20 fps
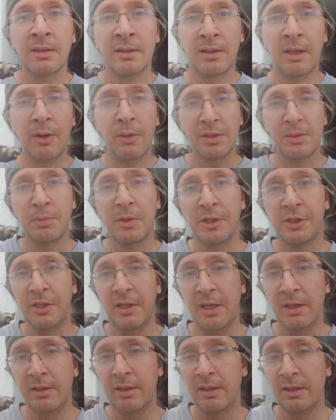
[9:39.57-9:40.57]
I always
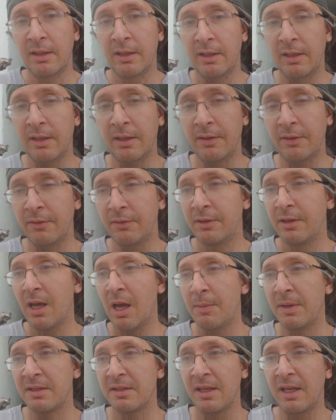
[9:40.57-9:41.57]
appreciate
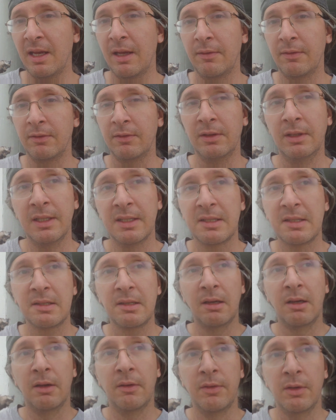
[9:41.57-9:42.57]
comments that have lists
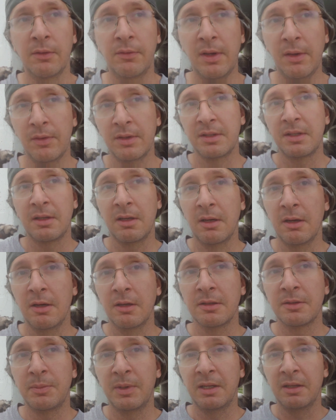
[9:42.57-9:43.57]
of your favorite
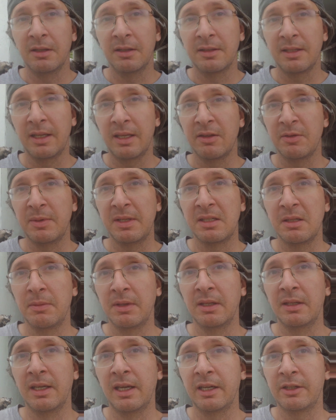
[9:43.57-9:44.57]
cigars, because that gives me
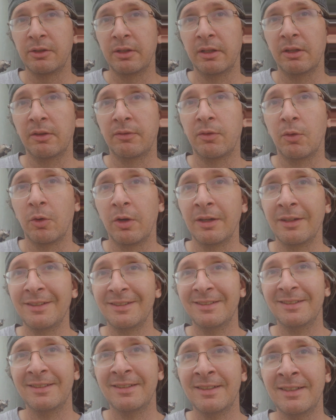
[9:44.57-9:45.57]
something to actually look for.
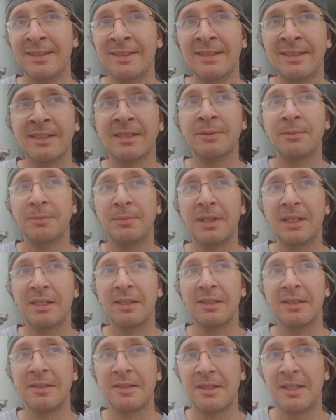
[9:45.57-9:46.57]

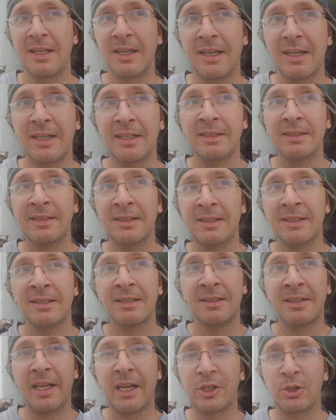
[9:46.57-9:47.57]
Because the
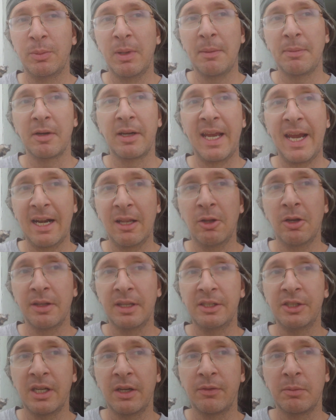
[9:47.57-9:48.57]
actual paper catalog
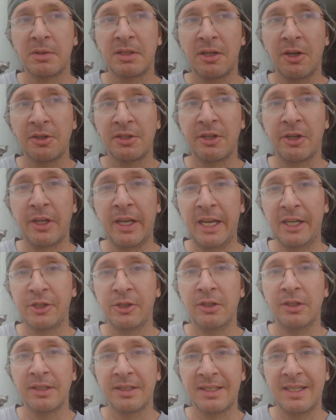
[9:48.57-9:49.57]
that you get from Cigars
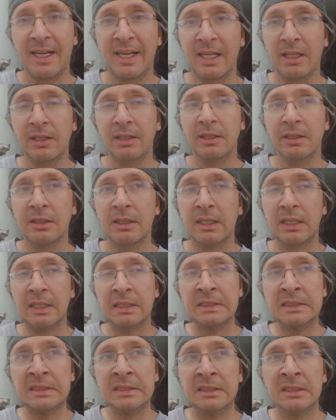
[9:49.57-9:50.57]
International is getting a little
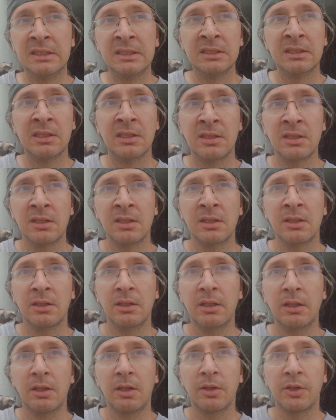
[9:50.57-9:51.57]

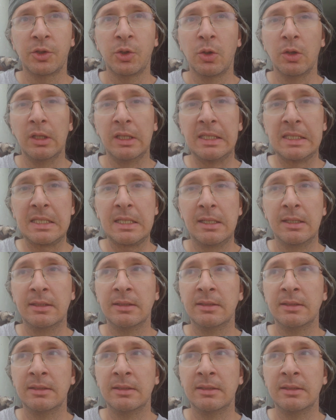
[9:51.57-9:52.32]
on the short list.